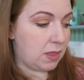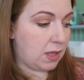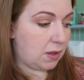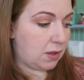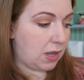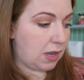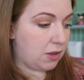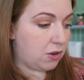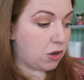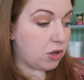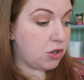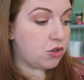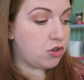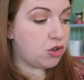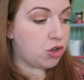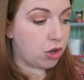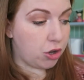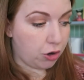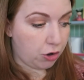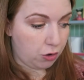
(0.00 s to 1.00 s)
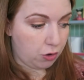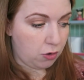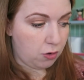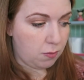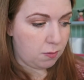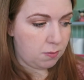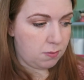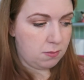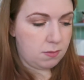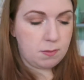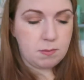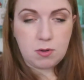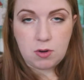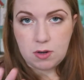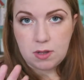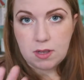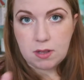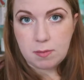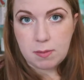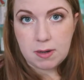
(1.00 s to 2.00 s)
Now, I got two. I'm
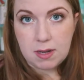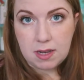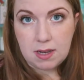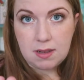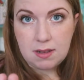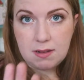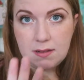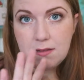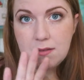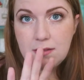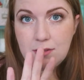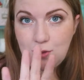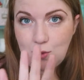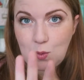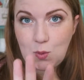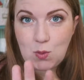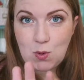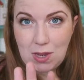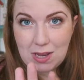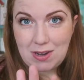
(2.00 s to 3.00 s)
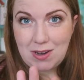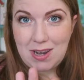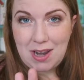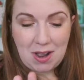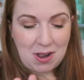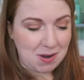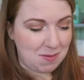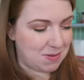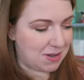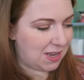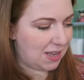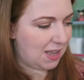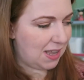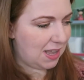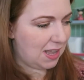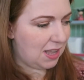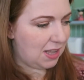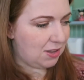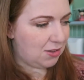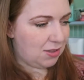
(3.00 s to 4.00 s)
going to explain to get around.
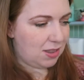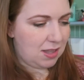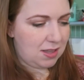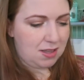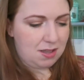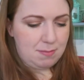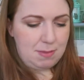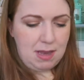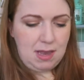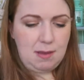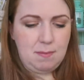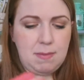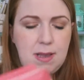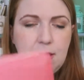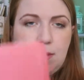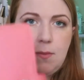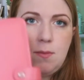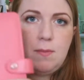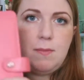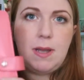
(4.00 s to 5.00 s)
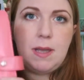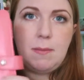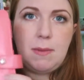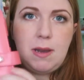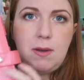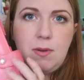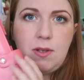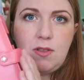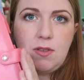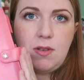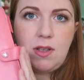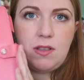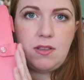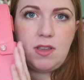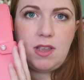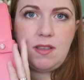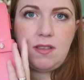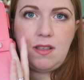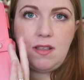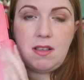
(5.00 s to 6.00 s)
So this is my main one. So as
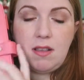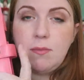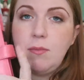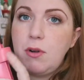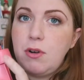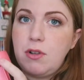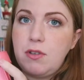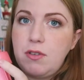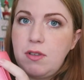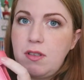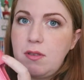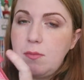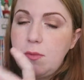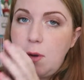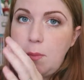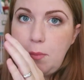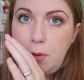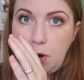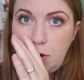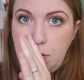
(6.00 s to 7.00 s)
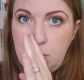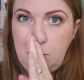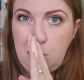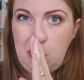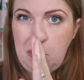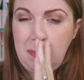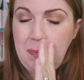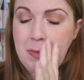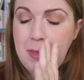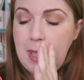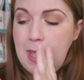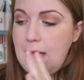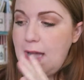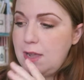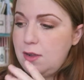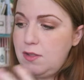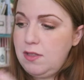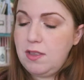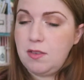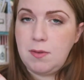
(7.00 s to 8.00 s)
you can see, smaller, so it's more portable.
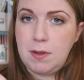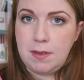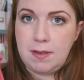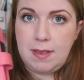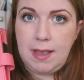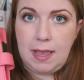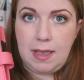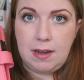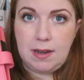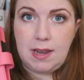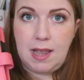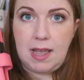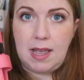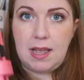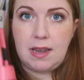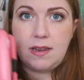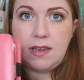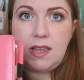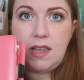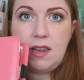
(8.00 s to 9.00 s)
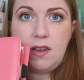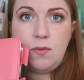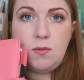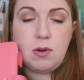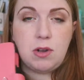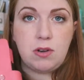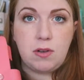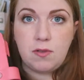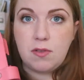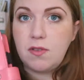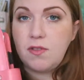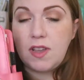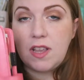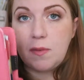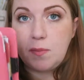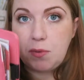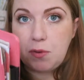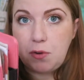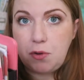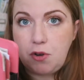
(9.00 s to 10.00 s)
I got this one secondhand in one of the
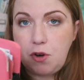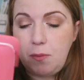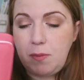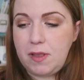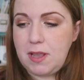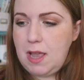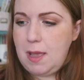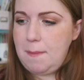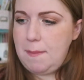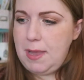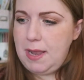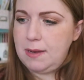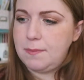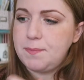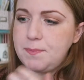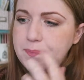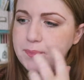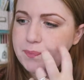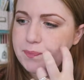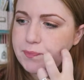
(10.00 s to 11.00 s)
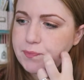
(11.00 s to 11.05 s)
Facebook groups I'm in.